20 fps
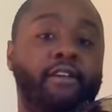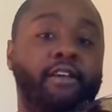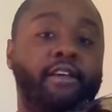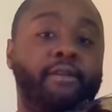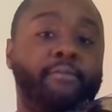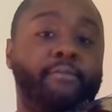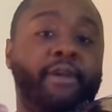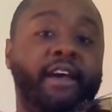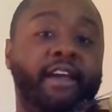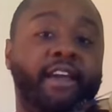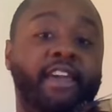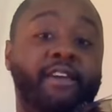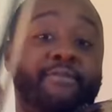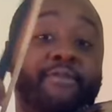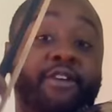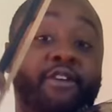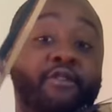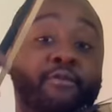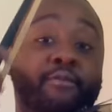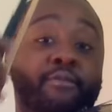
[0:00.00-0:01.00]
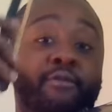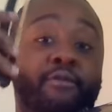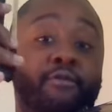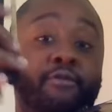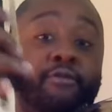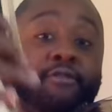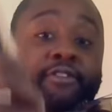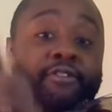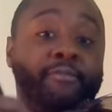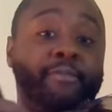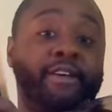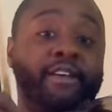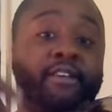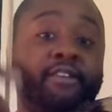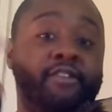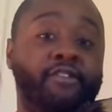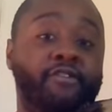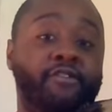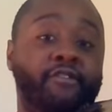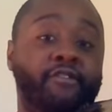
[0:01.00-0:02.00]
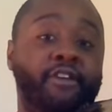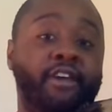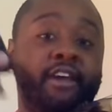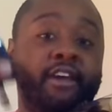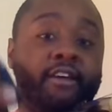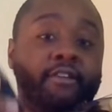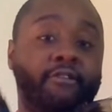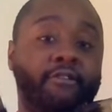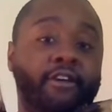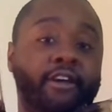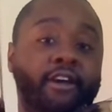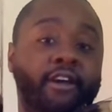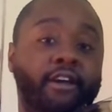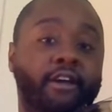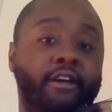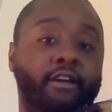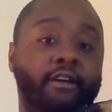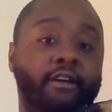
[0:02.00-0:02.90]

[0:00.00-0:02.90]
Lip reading: by keeping your bow hold as best as you can, okay?